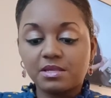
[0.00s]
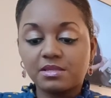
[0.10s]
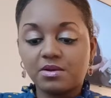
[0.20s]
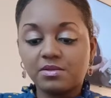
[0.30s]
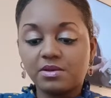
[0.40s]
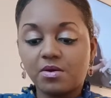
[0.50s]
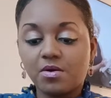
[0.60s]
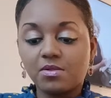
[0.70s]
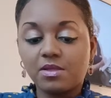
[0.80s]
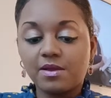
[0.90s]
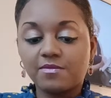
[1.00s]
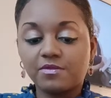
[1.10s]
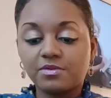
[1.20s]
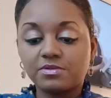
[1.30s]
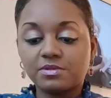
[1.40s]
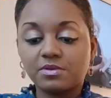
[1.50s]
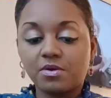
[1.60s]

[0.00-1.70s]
and nearly all lifers